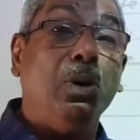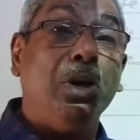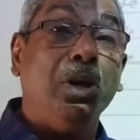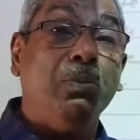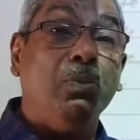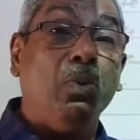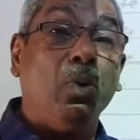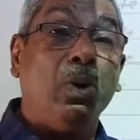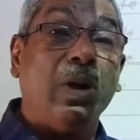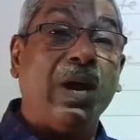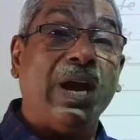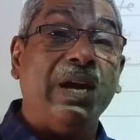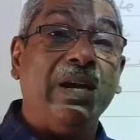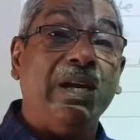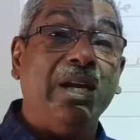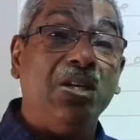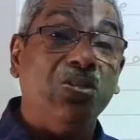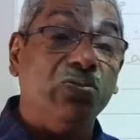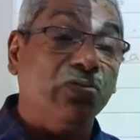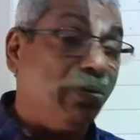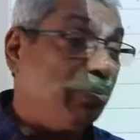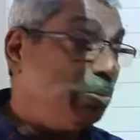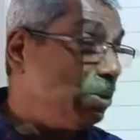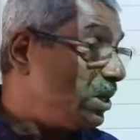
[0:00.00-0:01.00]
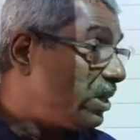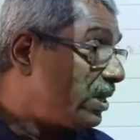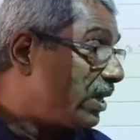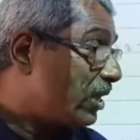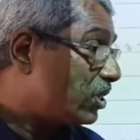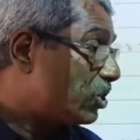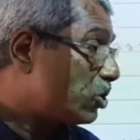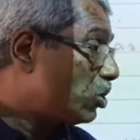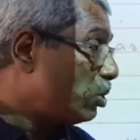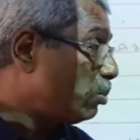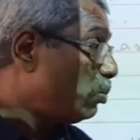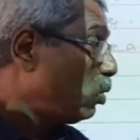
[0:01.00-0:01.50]
and more ideas from the
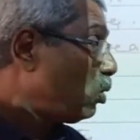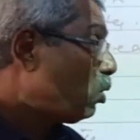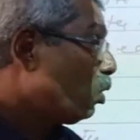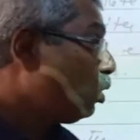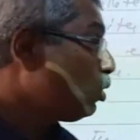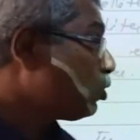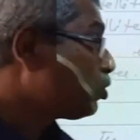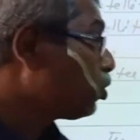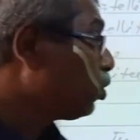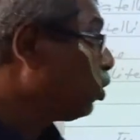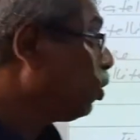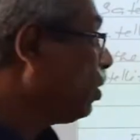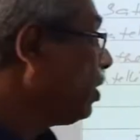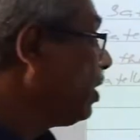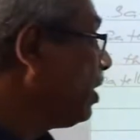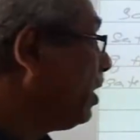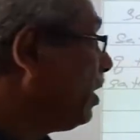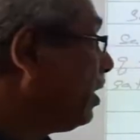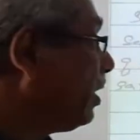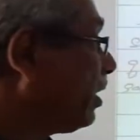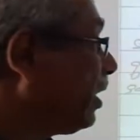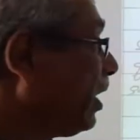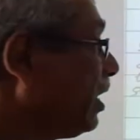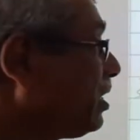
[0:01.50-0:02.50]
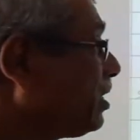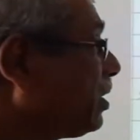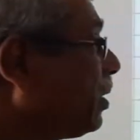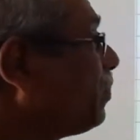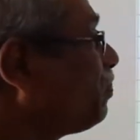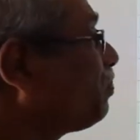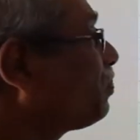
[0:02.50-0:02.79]
textbook also, right?